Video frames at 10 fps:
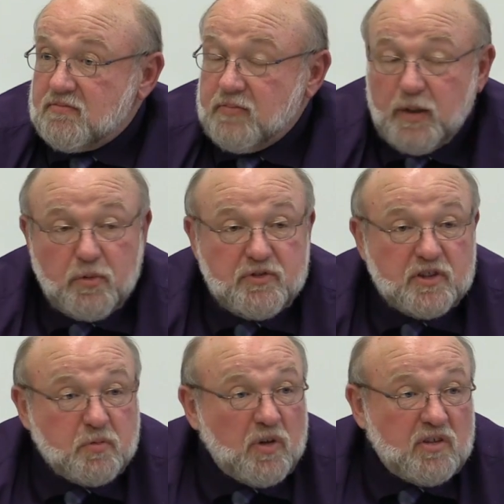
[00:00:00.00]
People
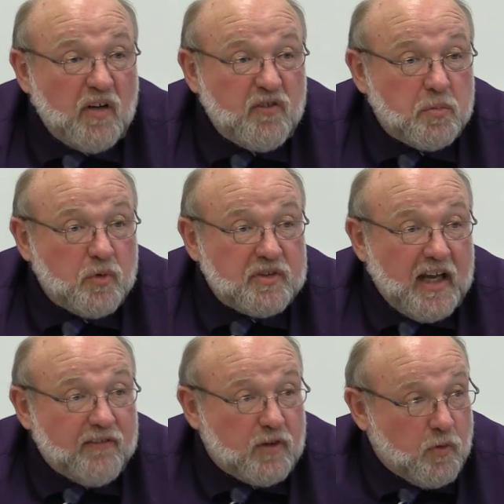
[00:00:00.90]
just weren't comfortable with it.
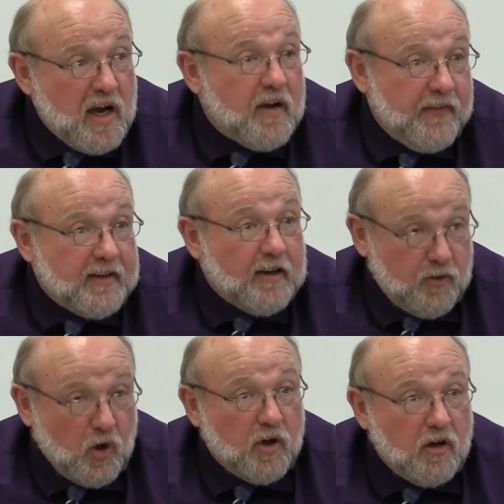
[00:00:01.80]
After a while, they
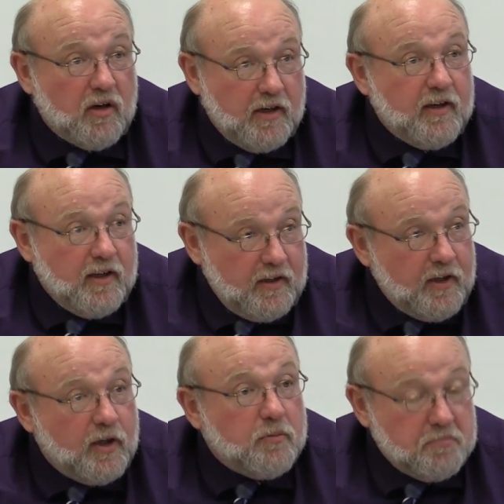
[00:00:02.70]
got caught on and,
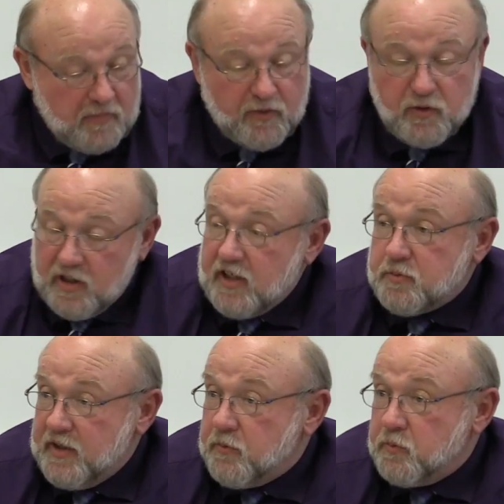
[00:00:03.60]
you know, they
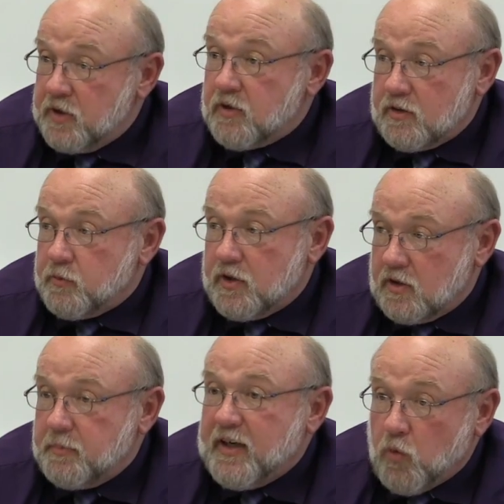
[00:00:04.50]
realized we're
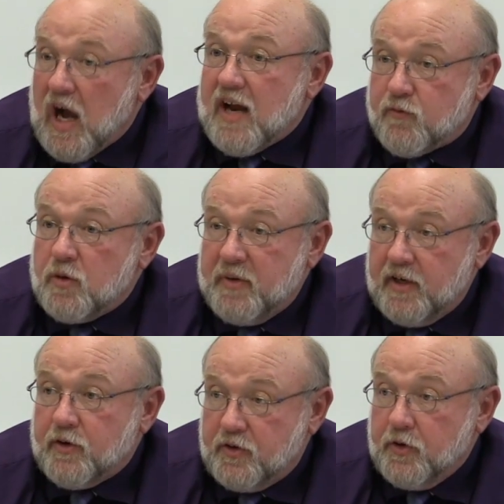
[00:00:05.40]
going to be quiet for a
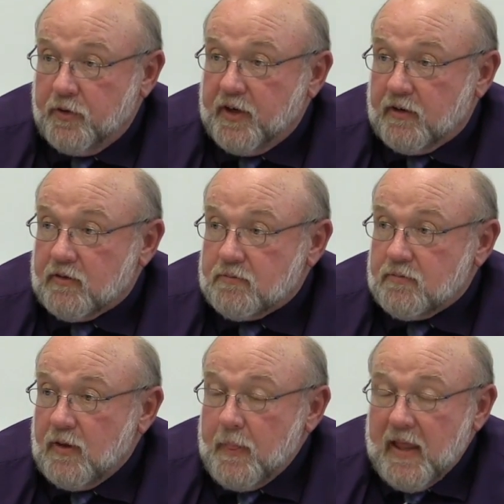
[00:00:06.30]
minute or two here
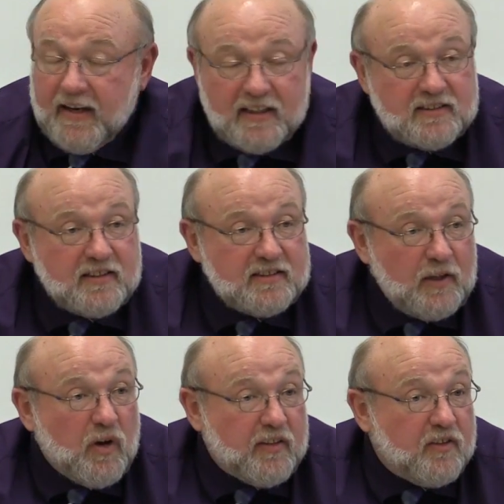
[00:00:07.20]
and listen to
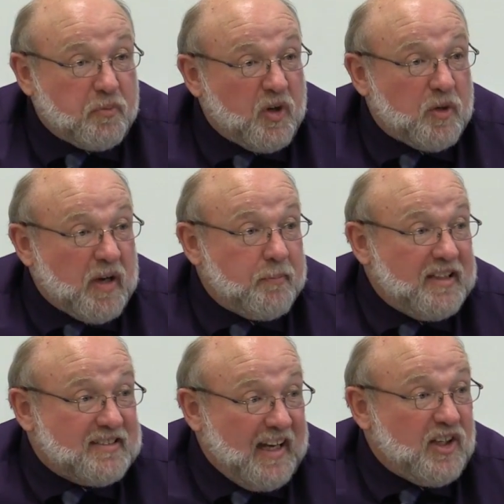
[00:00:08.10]
see what the Spirit might
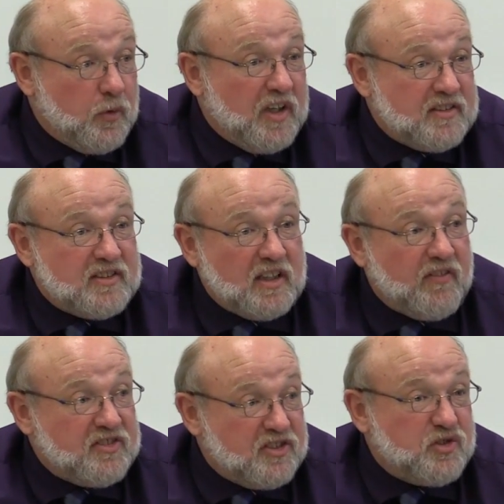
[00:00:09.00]
be saying to us instead
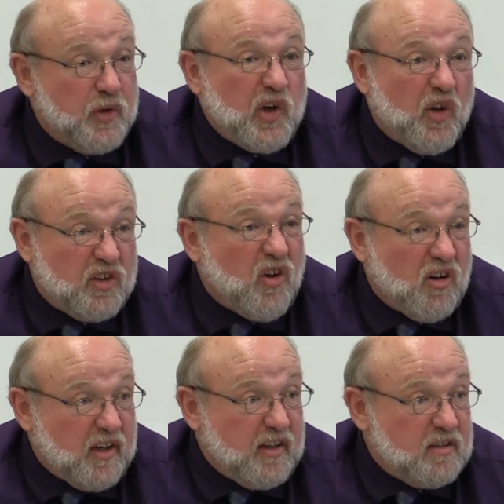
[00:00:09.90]
of us just doing all the
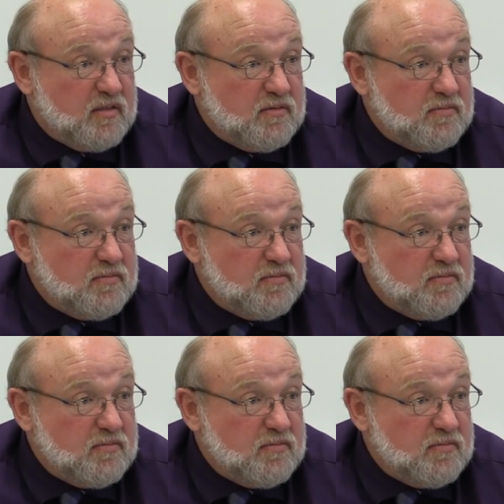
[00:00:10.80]
talking.